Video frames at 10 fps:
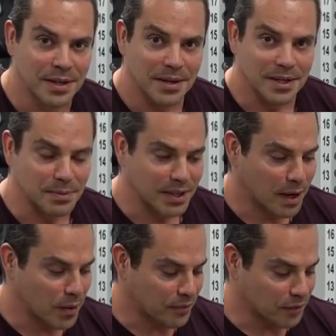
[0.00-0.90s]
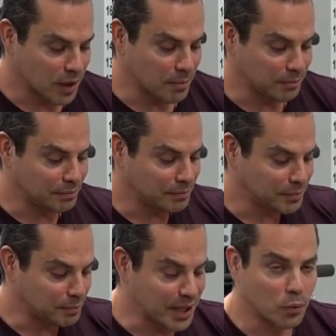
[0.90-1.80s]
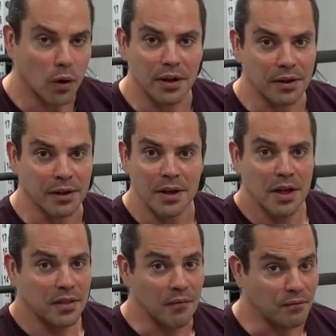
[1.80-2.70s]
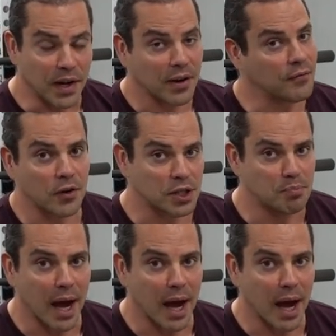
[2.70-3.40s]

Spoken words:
Because I mean, I went from being one of the very first